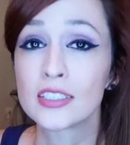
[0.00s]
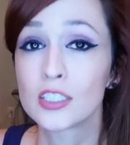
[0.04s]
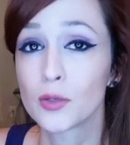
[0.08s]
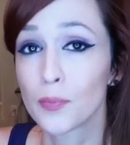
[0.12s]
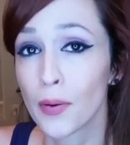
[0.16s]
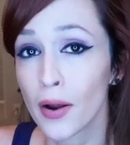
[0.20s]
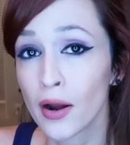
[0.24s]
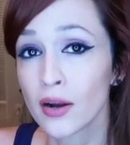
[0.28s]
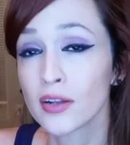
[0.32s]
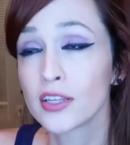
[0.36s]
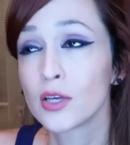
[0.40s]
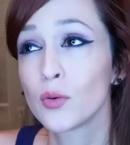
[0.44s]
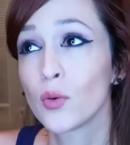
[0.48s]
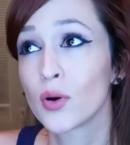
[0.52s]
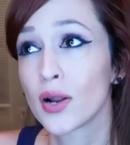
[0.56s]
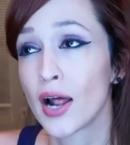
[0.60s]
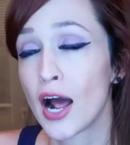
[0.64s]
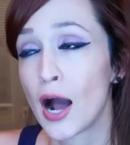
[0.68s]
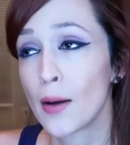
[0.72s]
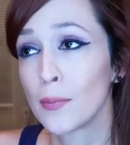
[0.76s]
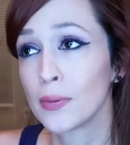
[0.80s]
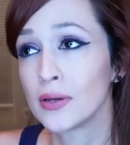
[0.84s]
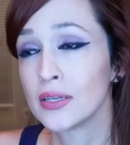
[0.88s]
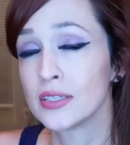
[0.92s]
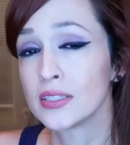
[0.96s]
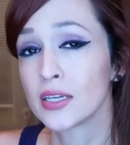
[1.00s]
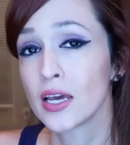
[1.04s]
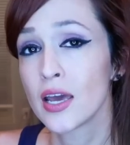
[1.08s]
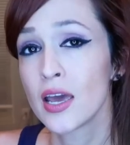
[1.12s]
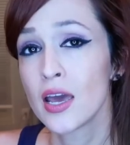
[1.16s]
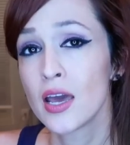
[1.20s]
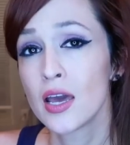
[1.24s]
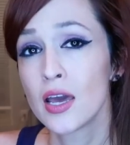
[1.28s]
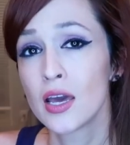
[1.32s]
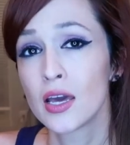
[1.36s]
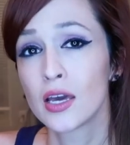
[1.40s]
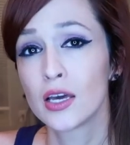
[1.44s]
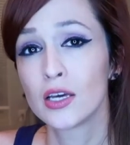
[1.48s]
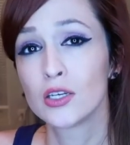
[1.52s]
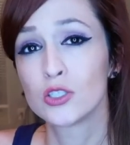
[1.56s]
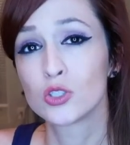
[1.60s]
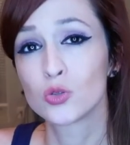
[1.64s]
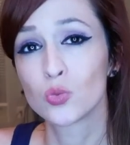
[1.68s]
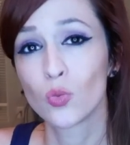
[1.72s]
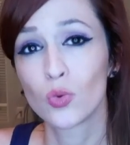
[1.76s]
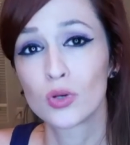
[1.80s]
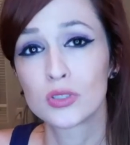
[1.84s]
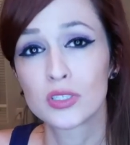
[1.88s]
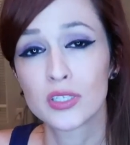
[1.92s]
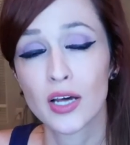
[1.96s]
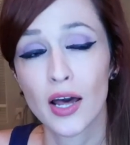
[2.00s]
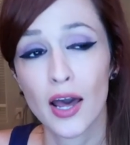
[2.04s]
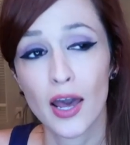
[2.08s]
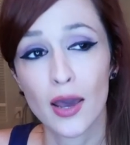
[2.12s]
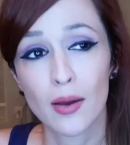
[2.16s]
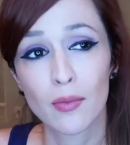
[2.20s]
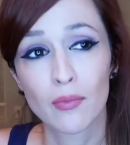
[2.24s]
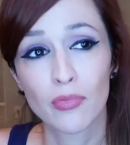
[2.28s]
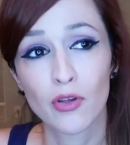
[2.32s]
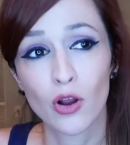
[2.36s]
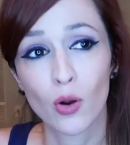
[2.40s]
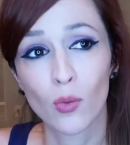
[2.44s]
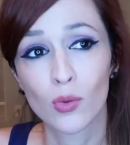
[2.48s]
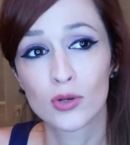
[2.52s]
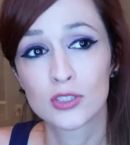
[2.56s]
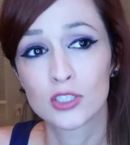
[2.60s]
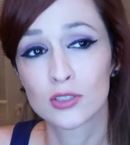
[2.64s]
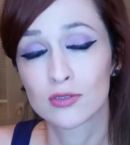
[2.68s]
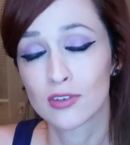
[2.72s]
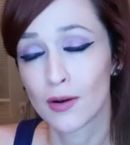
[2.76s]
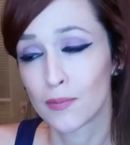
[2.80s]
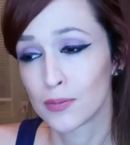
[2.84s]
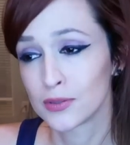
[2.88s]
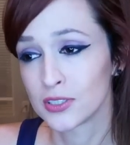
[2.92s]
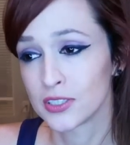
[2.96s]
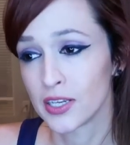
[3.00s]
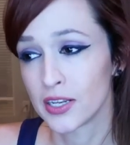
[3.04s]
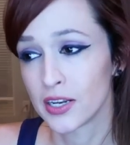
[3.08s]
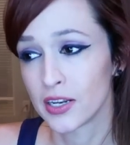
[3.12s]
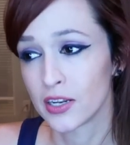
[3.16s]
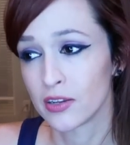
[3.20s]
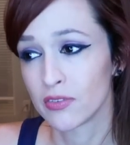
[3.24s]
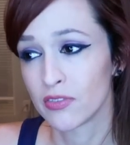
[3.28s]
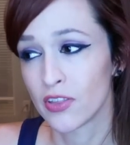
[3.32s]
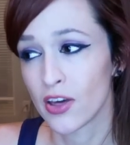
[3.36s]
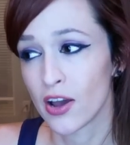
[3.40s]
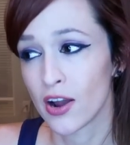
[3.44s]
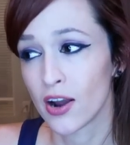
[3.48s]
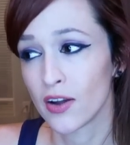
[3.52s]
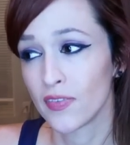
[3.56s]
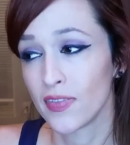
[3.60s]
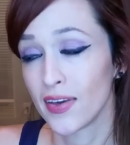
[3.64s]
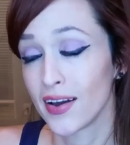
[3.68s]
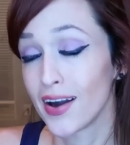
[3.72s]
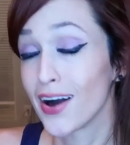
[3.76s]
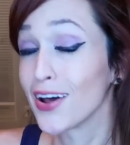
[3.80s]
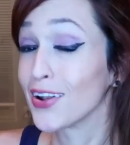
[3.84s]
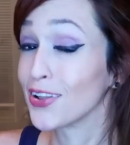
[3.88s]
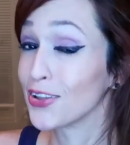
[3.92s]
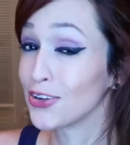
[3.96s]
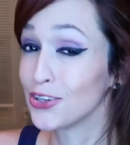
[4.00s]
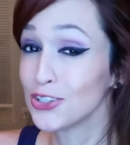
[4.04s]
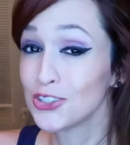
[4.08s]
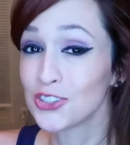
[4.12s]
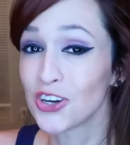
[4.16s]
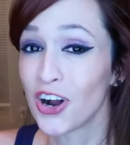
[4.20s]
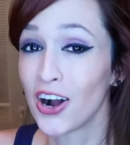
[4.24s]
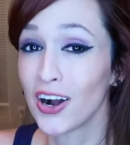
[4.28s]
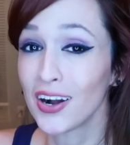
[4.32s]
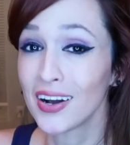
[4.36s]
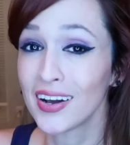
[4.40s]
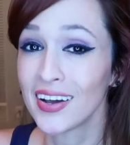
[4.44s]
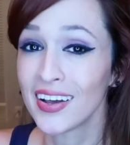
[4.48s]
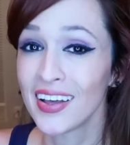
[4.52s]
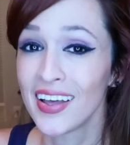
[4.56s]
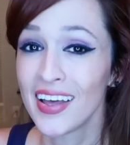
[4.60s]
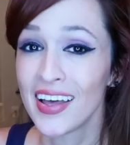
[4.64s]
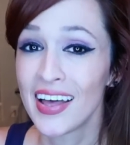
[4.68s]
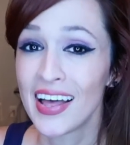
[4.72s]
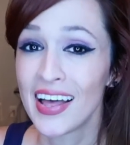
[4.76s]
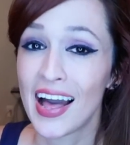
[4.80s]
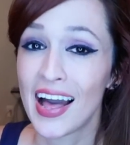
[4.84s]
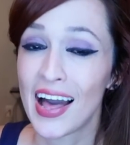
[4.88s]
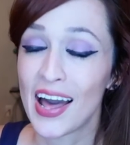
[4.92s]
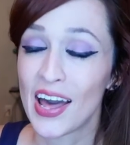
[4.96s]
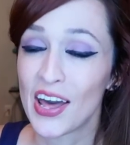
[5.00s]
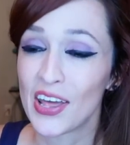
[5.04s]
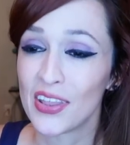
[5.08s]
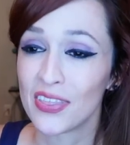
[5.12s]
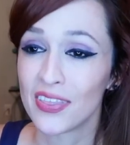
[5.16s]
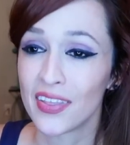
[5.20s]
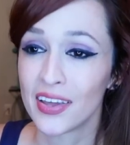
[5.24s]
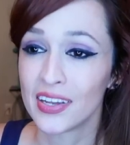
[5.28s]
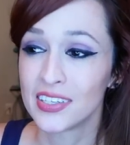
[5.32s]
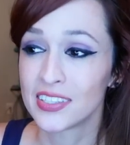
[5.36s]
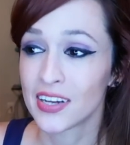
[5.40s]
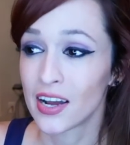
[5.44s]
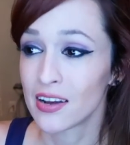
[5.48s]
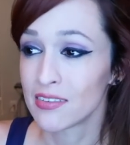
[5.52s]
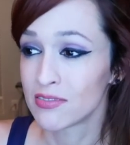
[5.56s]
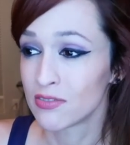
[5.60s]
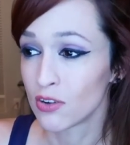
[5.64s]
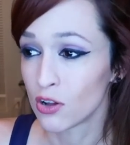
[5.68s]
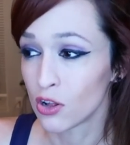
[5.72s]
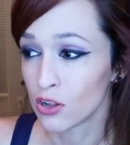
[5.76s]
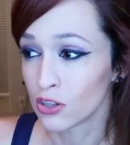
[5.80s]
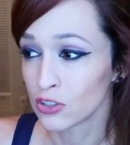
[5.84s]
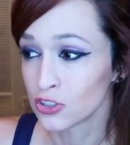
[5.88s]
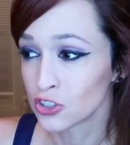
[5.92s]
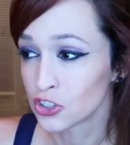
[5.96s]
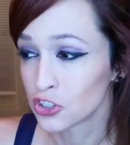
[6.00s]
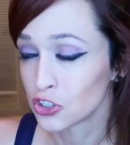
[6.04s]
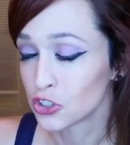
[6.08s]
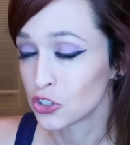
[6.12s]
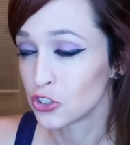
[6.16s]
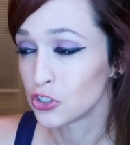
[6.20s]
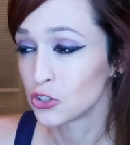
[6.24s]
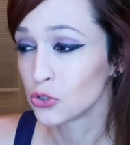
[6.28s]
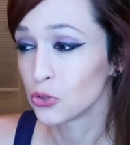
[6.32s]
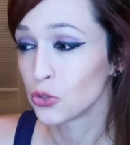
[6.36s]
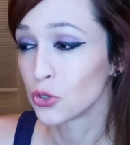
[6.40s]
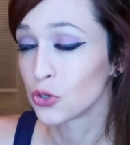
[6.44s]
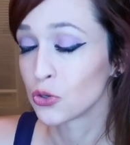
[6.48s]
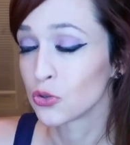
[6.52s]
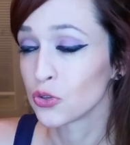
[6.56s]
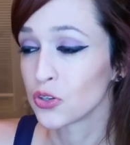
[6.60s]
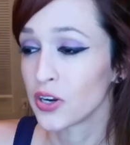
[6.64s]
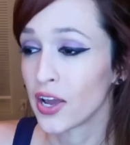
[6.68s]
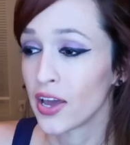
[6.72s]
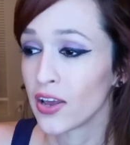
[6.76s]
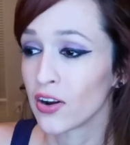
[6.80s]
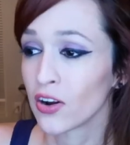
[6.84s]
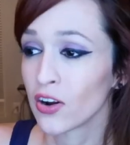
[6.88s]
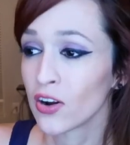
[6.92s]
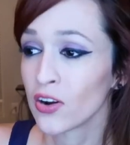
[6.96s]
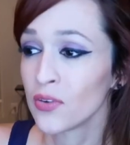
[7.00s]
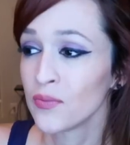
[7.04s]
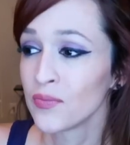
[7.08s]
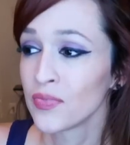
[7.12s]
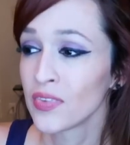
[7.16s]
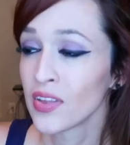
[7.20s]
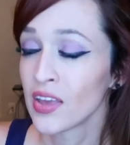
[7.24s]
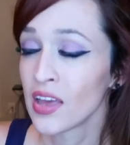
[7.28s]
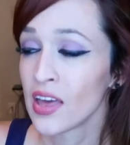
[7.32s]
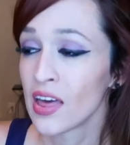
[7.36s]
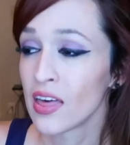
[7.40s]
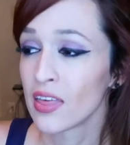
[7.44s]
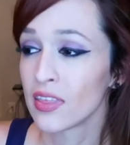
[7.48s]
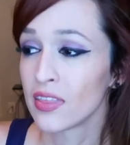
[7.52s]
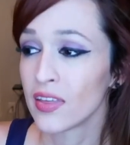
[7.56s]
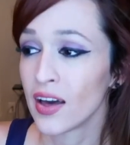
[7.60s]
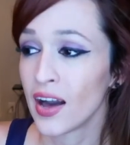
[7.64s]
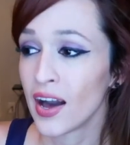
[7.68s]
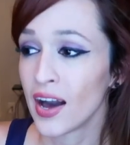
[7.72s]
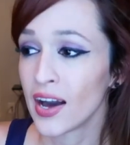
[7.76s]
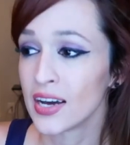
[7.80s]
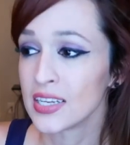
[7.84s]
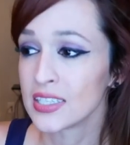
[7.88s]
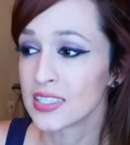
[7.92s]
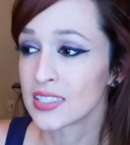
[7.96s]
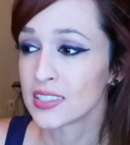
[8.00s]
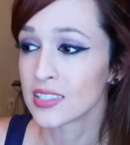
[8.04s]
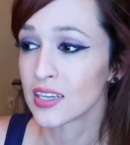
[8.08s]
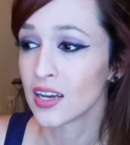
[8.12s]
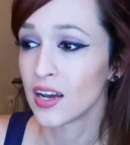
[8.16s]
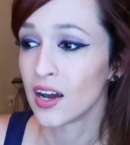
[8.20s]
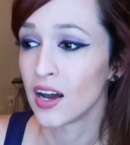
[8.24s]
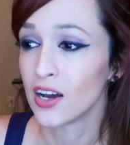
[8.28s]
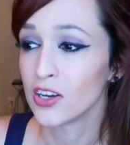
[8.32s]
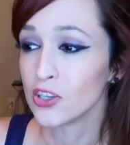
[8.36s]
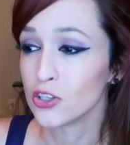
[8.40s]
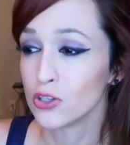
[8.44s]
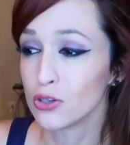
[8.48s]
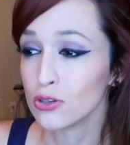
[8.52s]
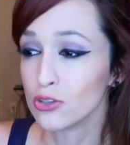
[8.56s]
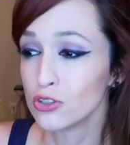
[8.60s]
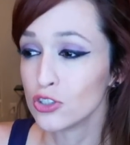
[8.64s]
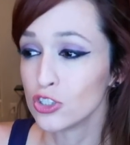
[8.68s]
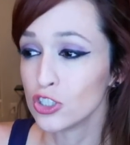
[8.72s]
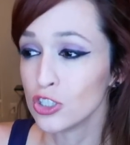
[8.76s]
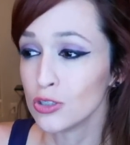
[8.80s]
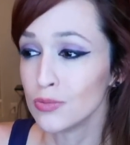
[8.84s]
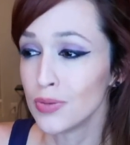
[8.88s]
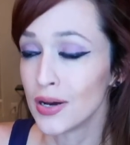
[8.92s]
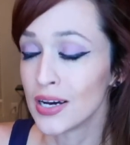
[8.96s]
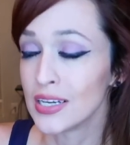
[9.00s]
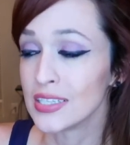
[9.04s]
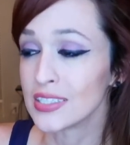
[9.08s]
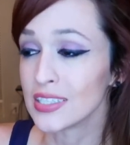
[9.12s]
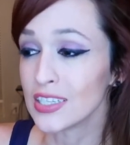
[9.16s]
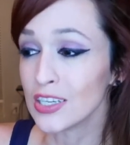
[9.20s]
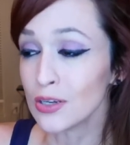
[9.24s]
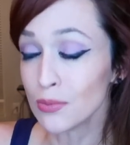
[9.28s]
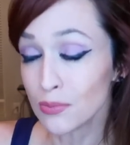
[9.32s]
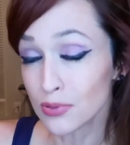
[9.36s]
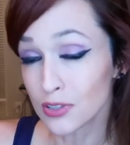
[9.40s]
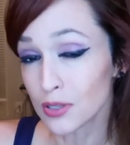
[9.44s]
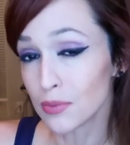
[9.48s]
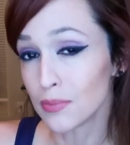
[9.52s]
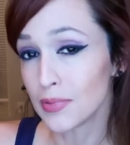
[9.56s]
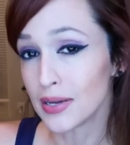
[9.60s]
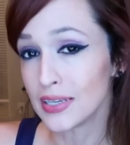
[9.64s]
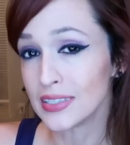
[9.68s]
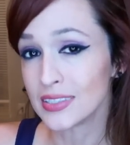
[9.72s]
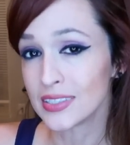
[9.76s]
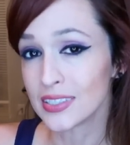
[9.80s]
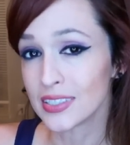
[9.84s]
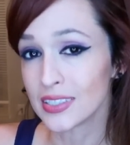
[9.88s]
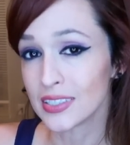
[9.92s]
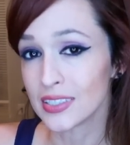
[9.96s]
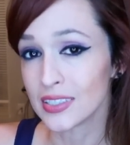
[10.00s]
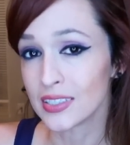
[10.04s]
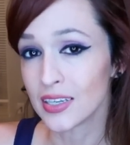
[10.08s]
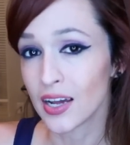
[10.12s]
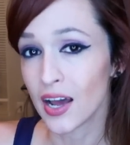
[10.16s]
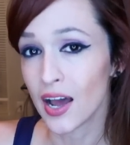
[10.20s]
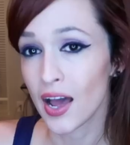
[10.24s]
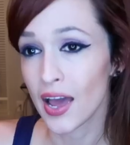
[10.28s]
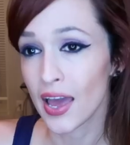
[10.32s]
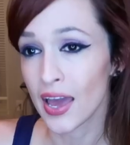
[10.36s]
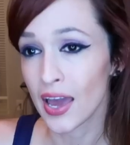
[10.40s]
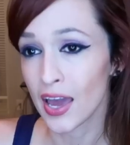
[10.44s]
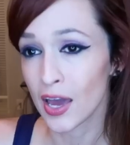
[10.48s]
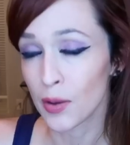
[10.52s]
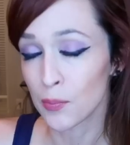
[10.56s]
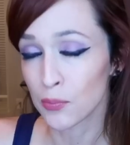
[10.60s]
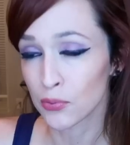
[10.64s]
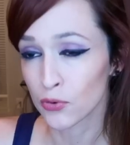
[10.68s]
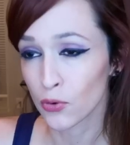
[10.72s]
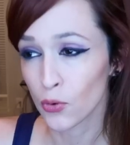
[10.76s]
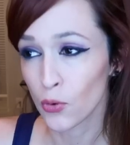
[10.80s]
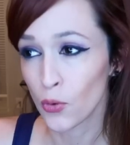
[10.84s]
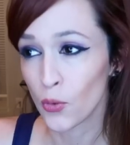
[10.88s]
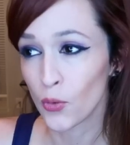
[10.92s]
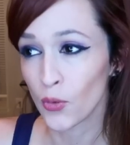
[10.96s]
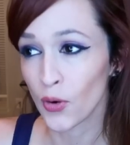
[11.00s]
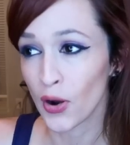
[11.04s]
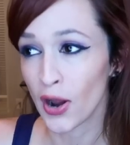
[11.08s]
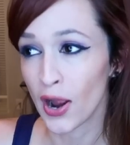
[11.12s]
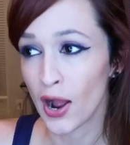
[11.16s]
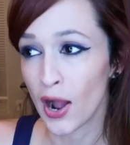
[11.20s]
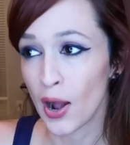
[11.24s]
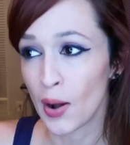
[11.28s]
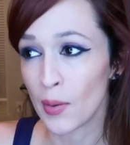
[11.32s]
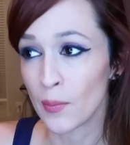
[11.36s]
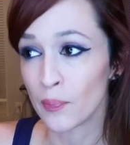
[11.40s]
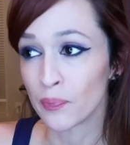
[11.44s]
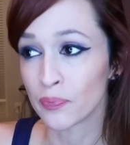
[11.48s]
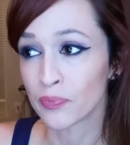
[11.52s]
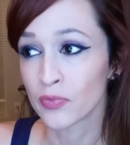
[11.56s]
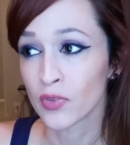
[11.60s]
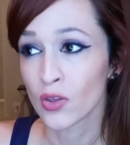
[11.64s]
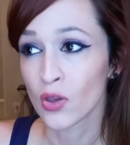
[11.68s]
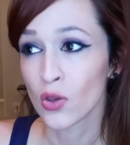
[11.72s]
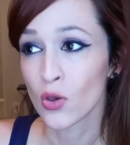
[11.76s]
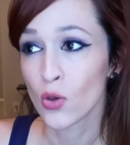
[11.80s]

And apparently what happened is one time there was a representative there and they got a little drunk and they divulged to a creator that YouTube has implemented a program